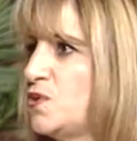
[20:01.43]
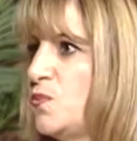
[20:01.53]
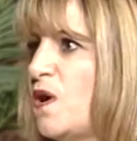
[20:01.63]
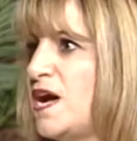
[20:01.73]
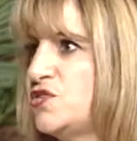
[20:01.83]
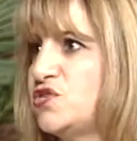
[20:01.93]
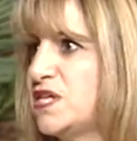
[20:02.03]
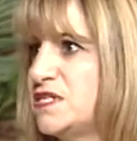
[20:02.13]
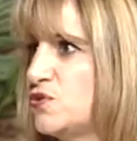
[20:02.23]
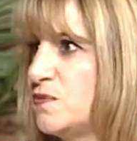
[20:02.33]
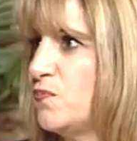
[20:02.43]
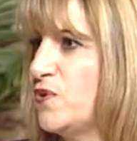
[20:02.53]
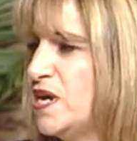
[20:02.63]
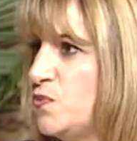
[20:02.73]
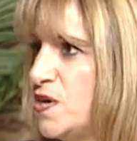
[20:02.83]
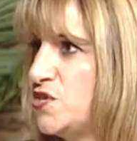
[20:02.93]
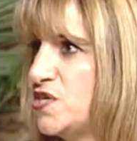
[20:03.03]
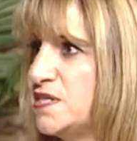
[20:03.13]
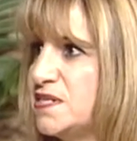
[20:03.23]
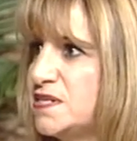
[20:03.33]
watch that sort of brainwash
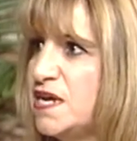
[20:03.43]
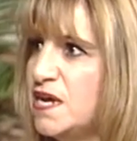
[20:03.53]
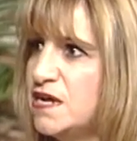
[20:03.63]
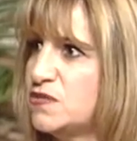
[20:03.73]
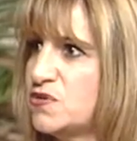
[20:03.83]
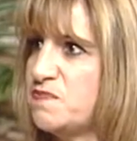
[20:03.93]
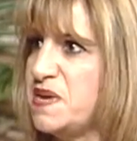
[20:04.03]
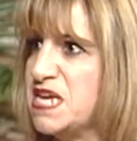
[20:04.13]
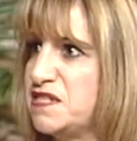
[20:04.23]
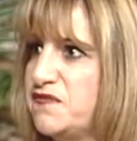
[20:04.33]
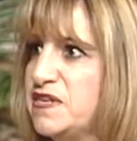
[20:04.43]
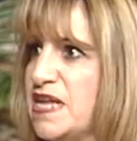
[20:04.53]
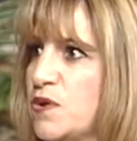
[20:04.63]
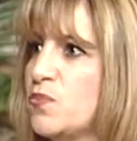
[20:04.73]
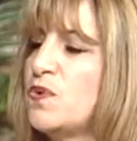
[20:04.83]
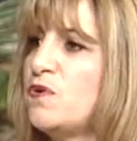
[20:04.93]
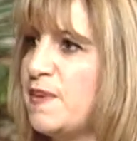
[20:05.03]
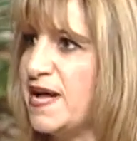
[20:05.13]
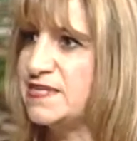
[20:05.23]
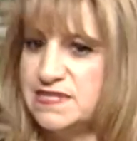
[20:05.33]
us and sort of make us feel like
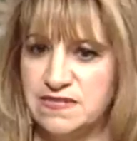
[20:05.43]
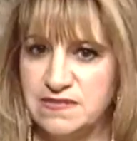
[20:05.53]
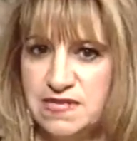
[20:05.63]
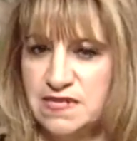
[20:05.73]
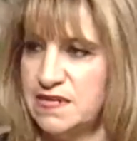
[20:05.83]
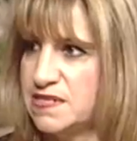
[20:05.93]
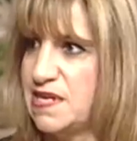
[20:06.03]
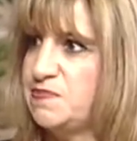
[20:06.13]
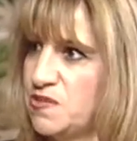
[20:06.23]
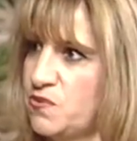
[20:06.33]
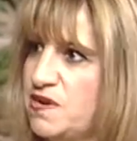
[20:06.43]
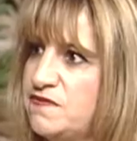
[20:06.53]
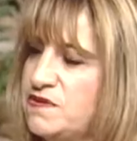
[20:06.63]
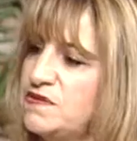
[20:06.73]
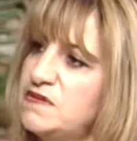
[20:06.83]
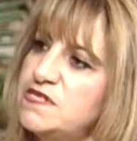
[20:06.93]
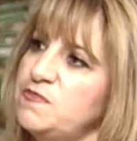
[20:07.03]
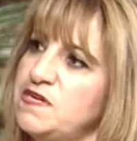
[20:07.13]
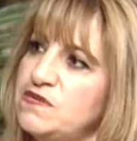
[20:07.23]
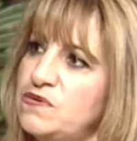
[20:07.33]
robots and accepting whatever is
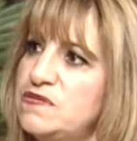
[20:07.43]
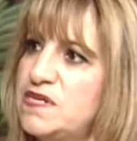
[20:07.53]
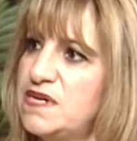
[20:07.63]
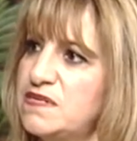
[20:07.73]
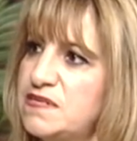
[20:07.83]
being told to us?